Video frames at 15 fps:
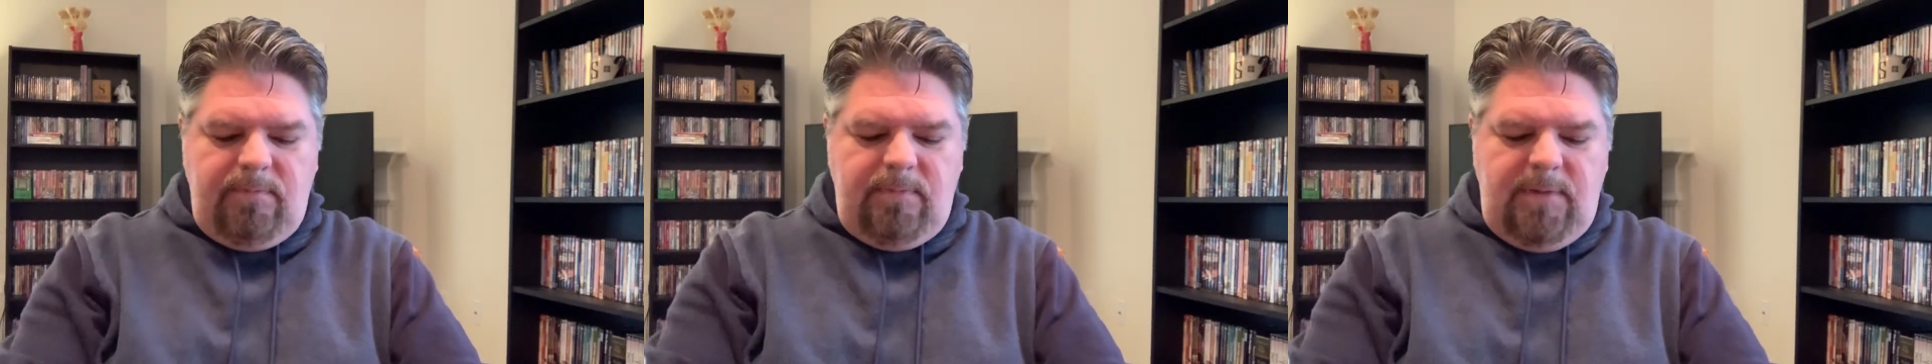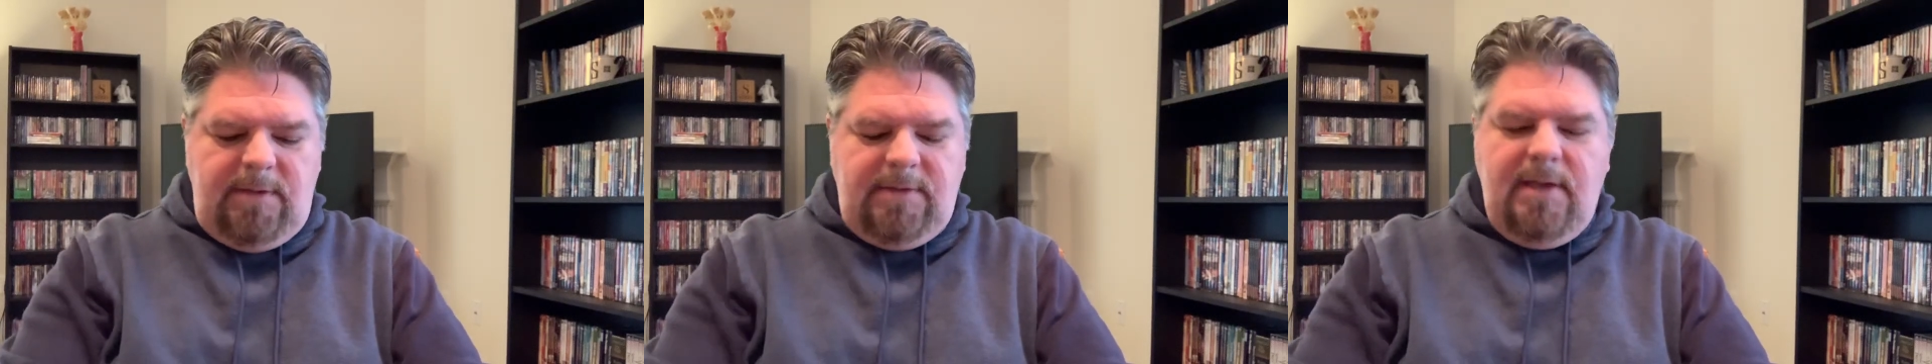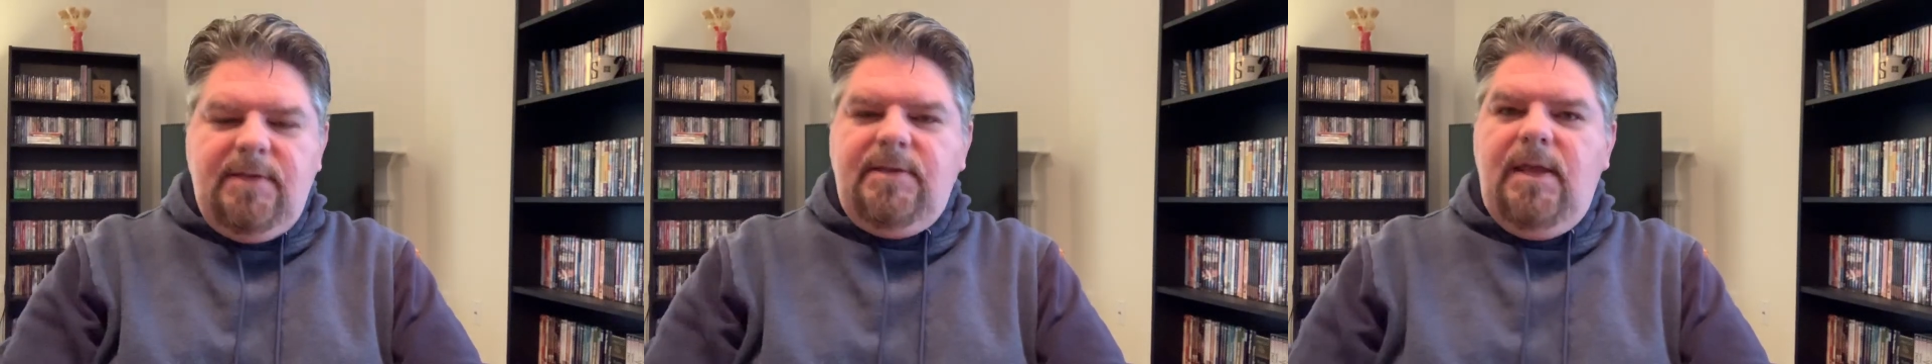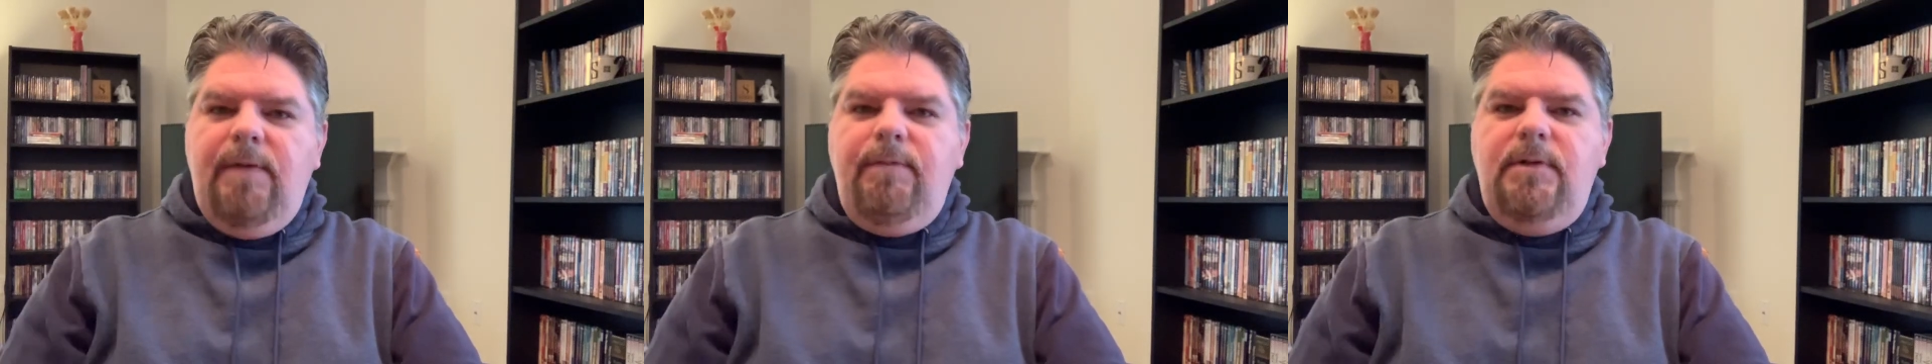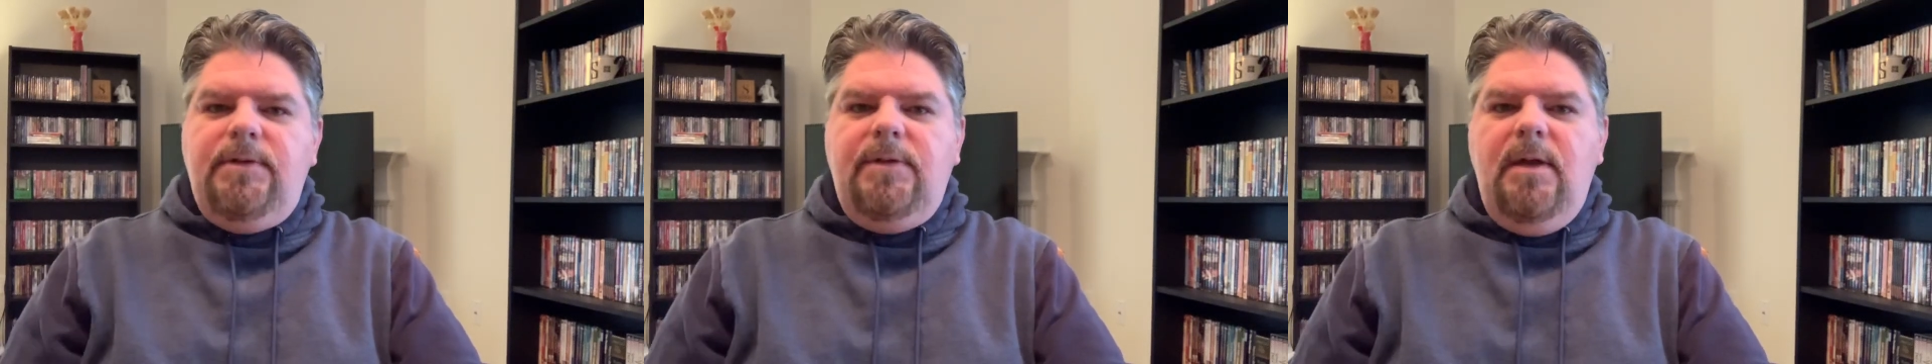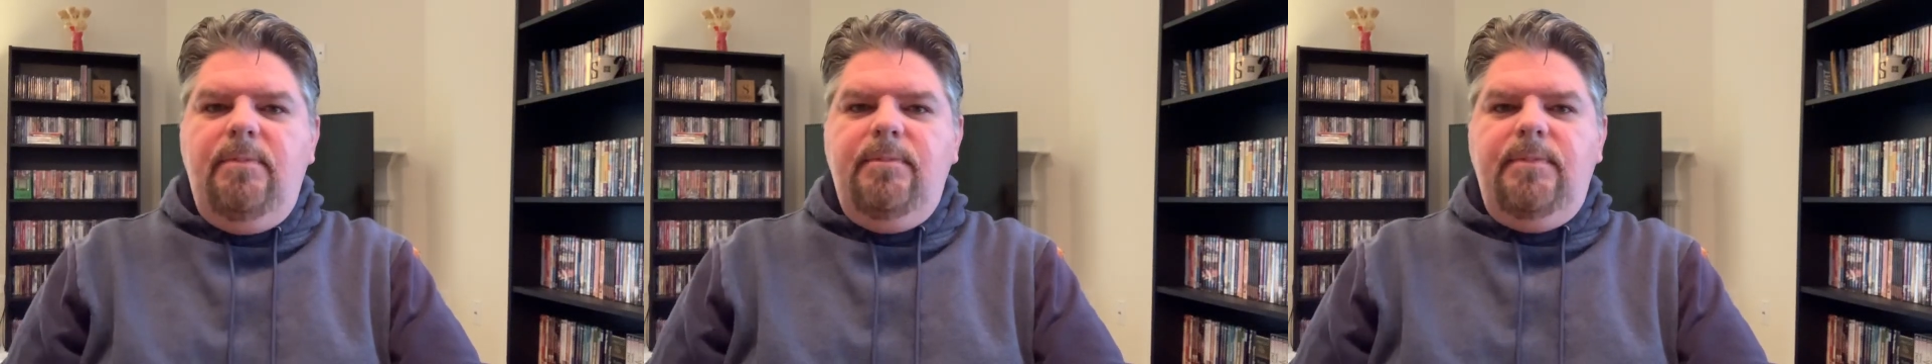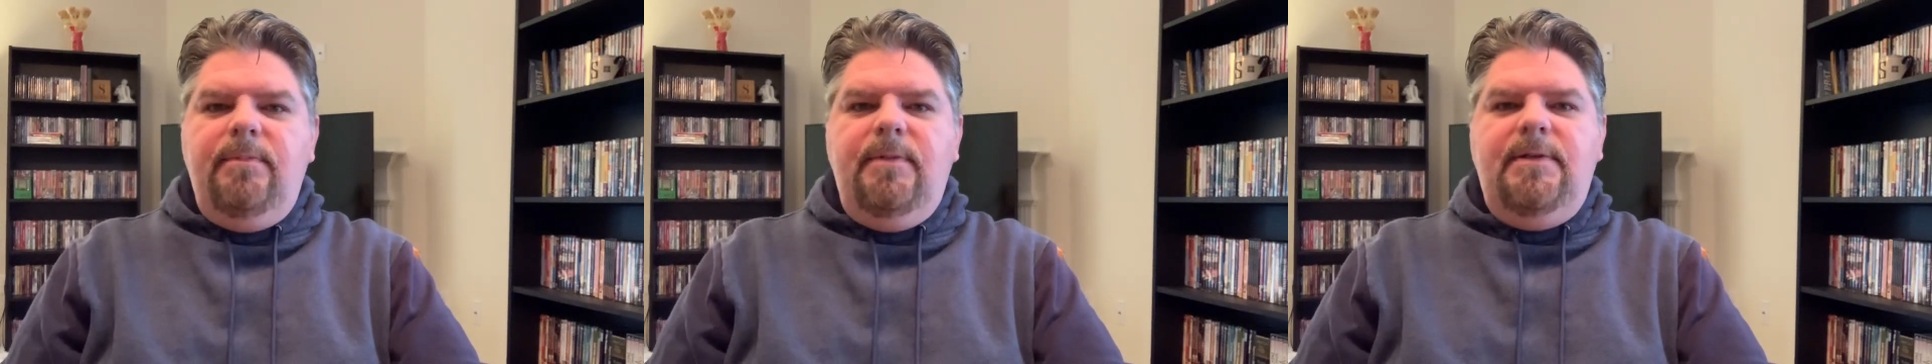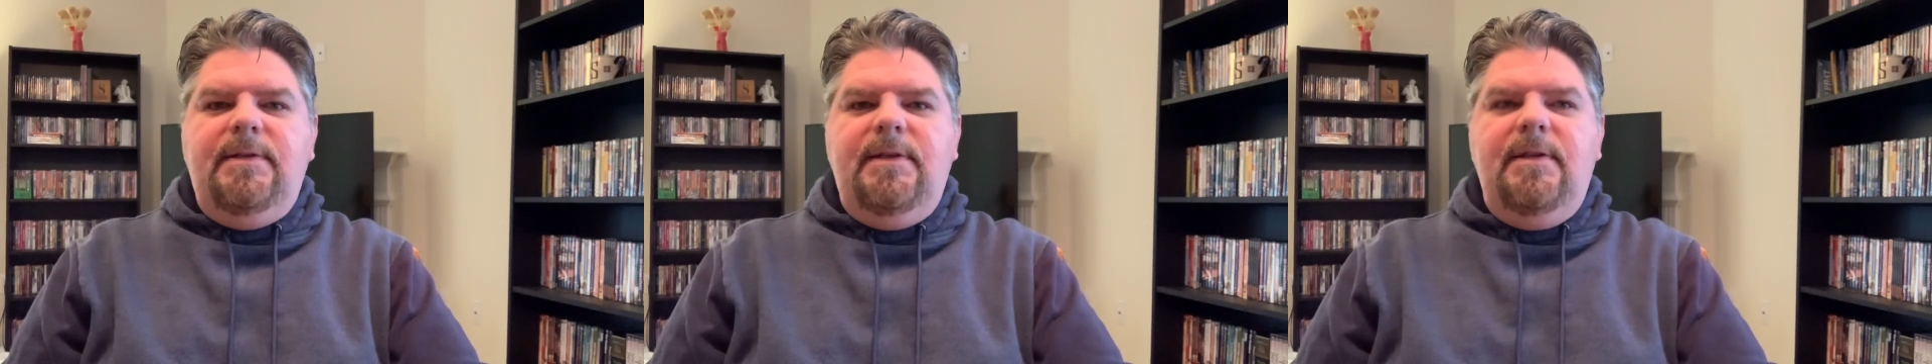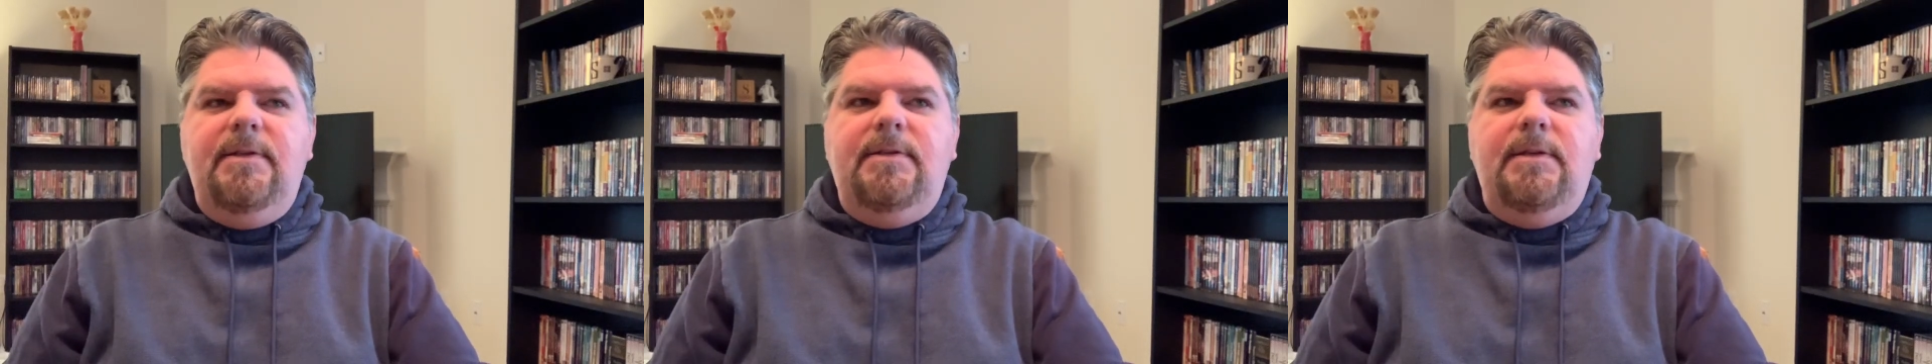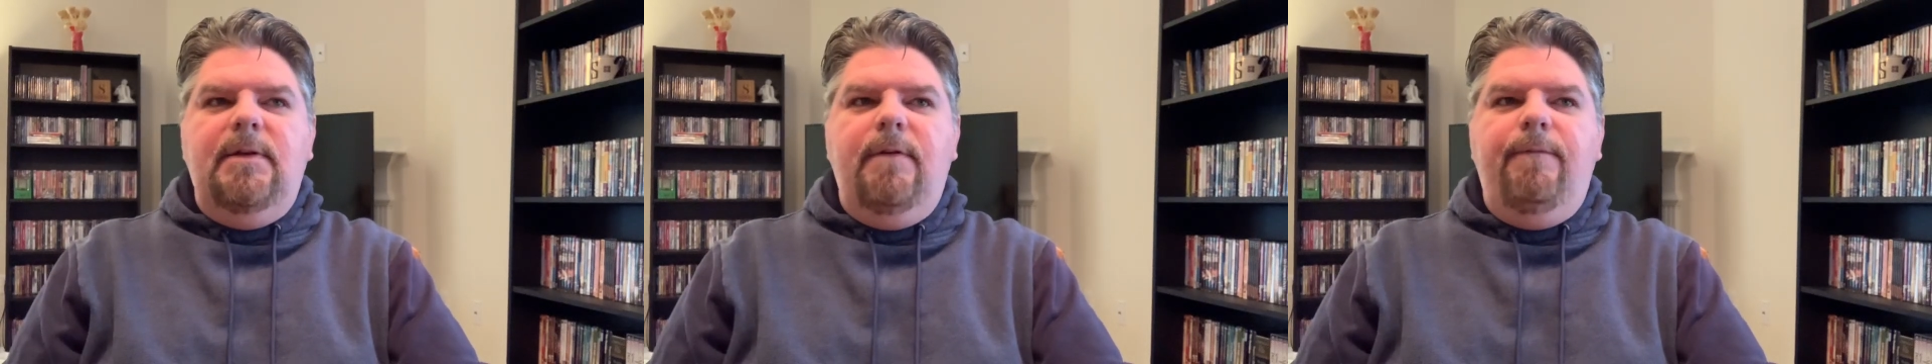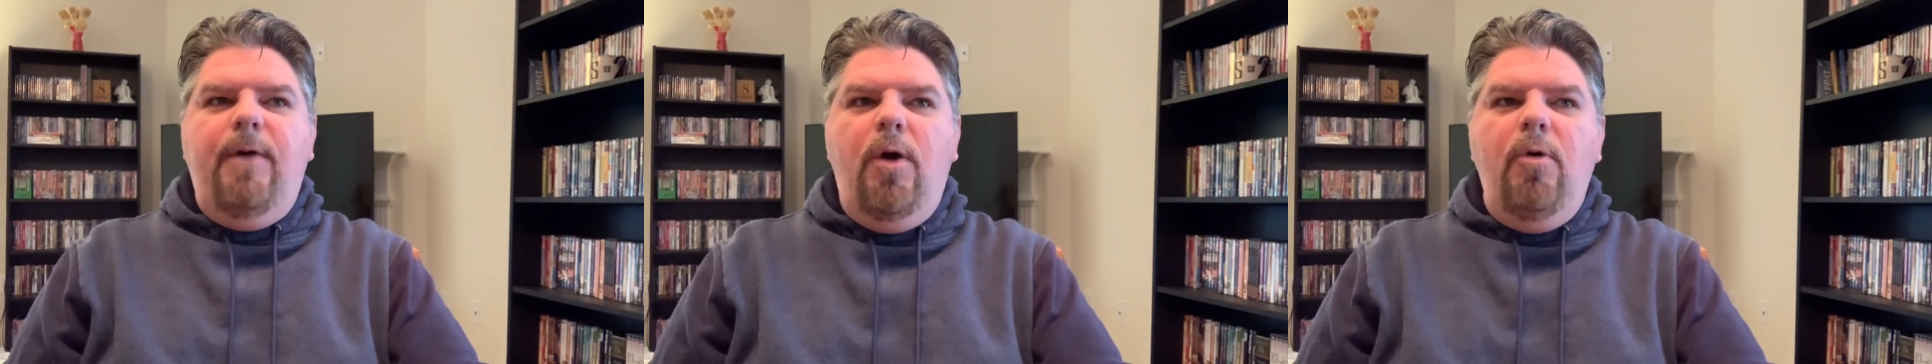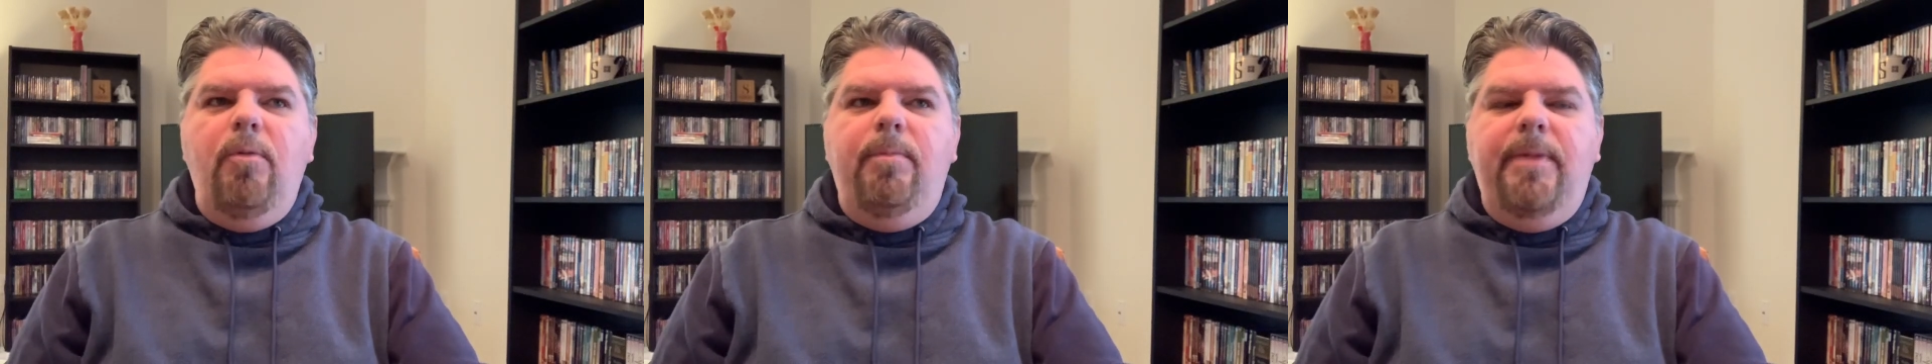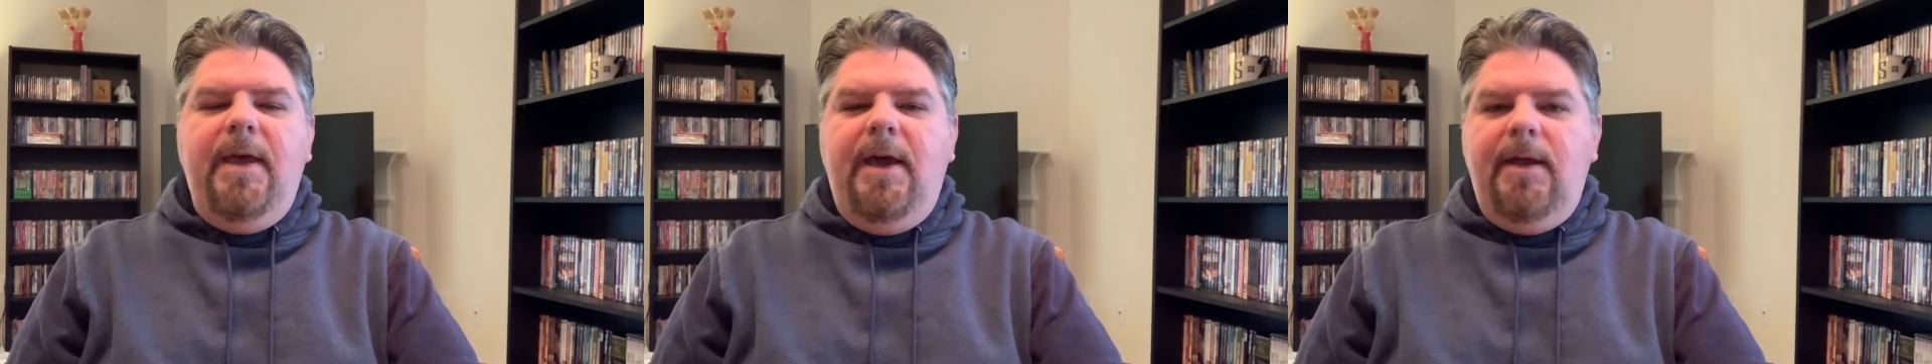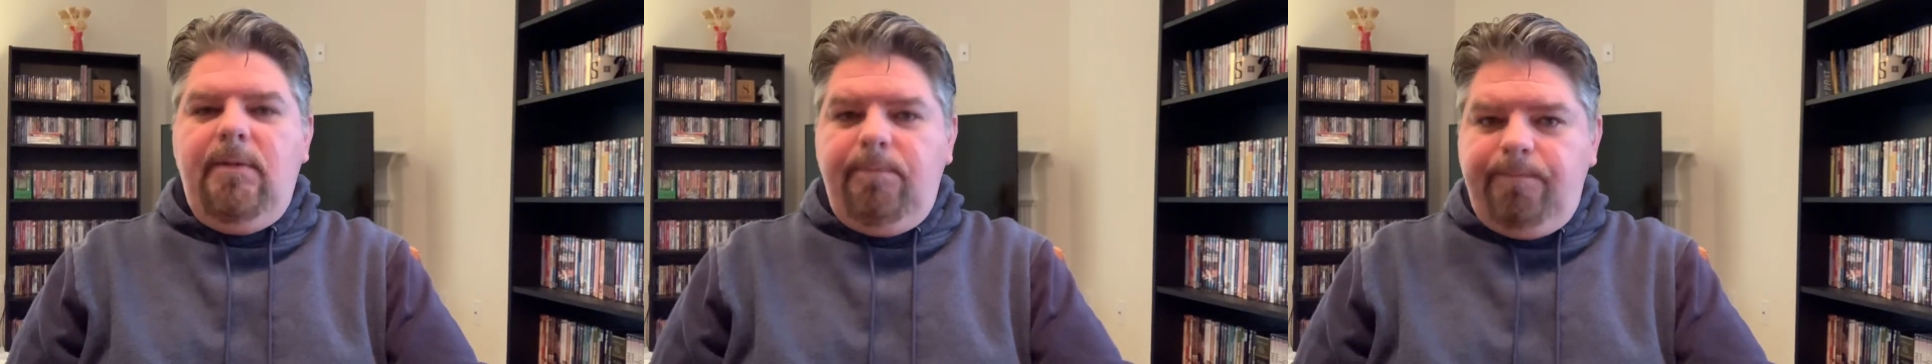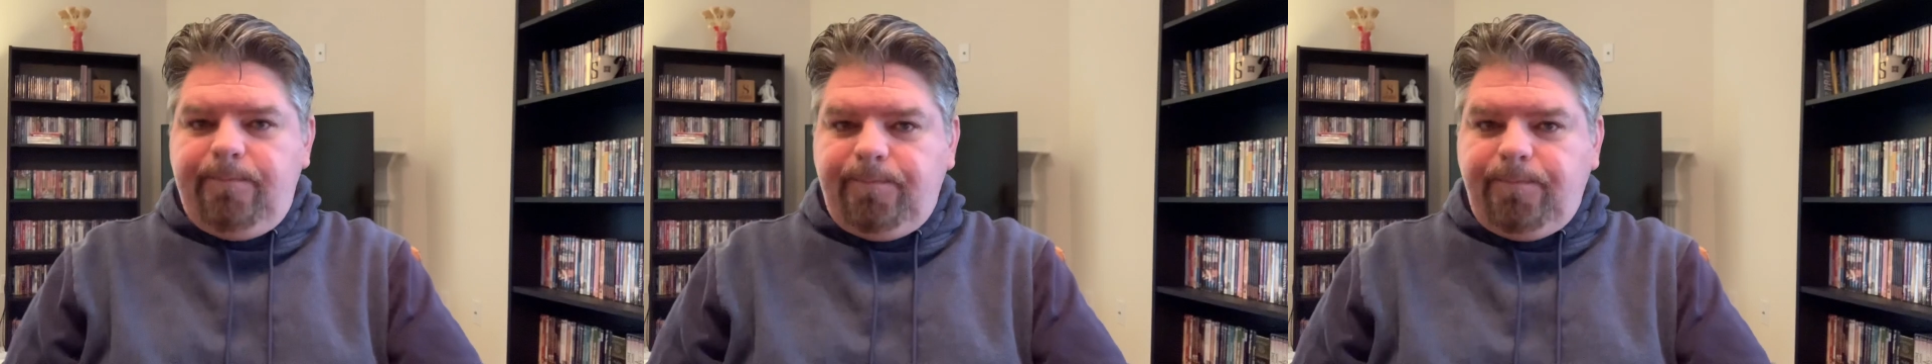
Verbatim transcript: it does give you some sense of hope that